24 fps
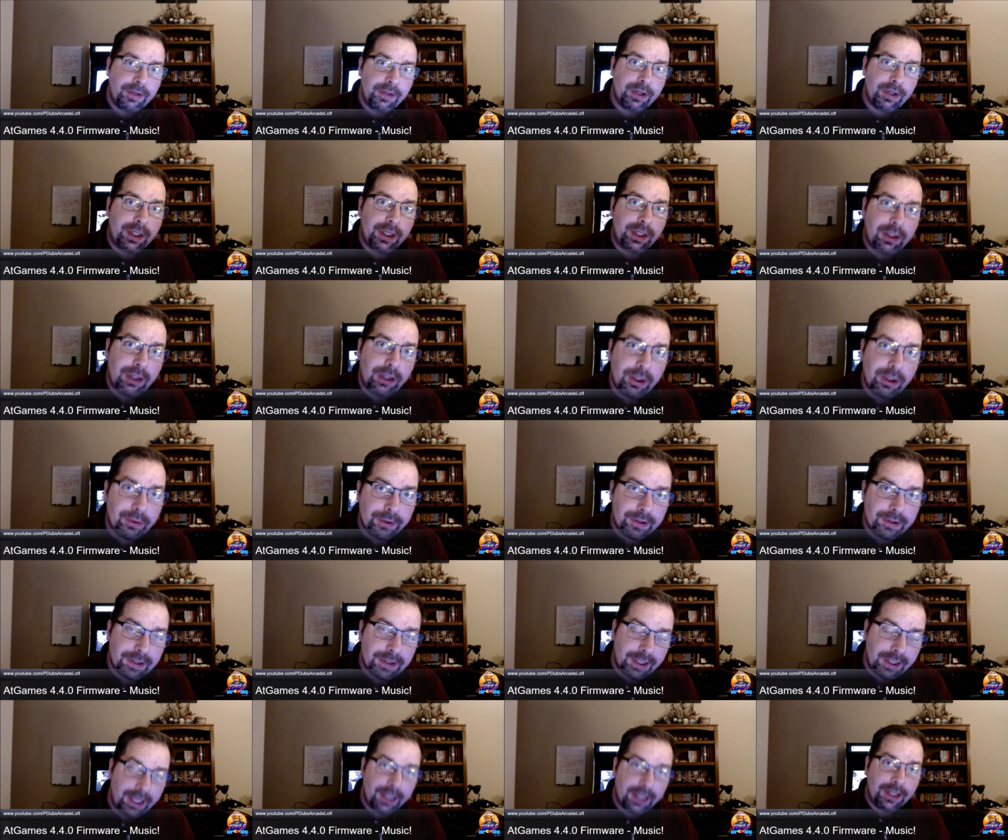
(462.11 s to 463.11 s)
very
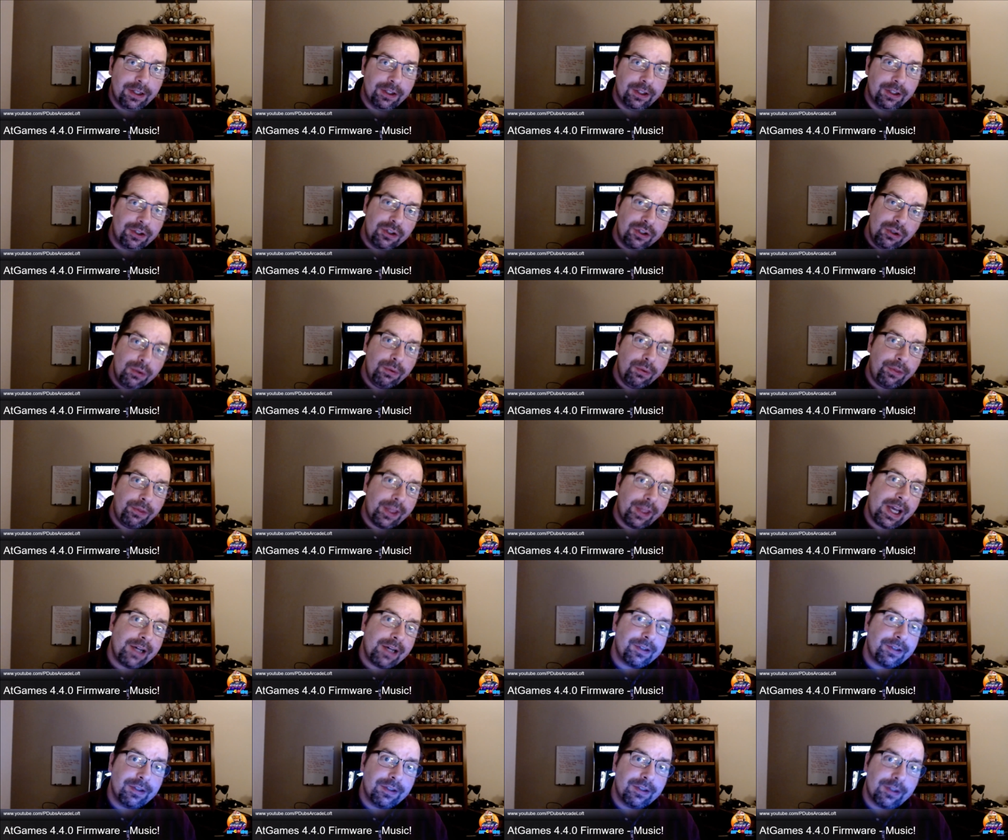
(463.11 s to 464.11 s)
close to getting to
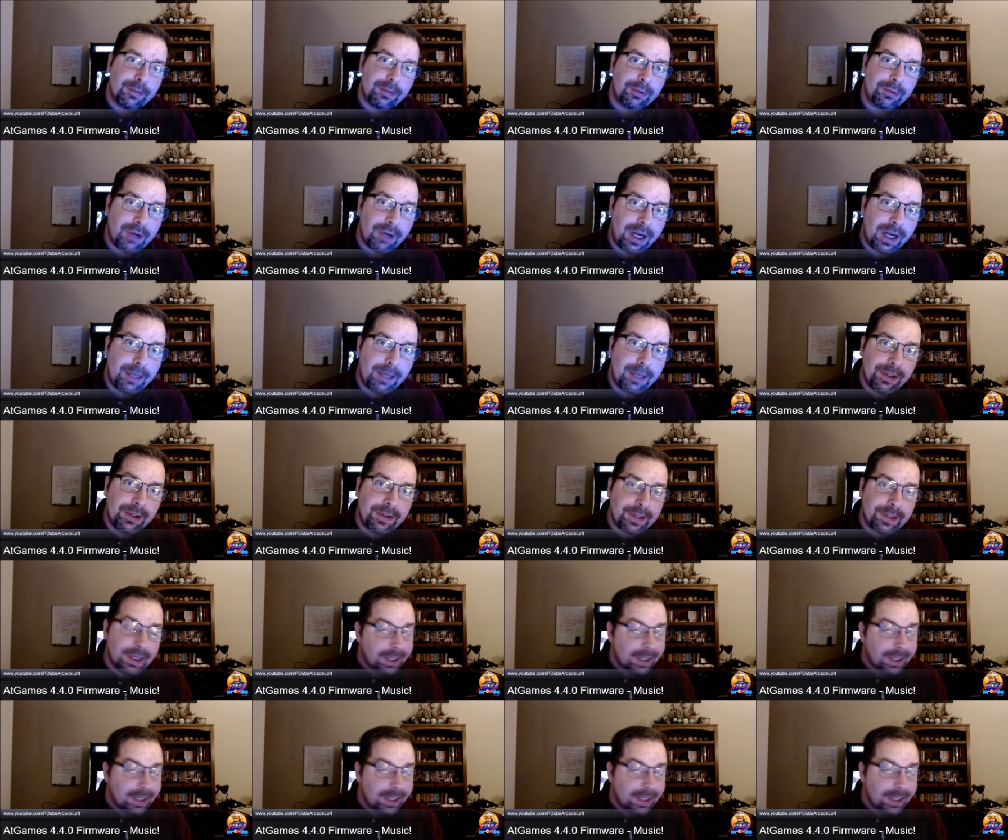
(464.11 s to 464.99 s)
2,000 subscribers,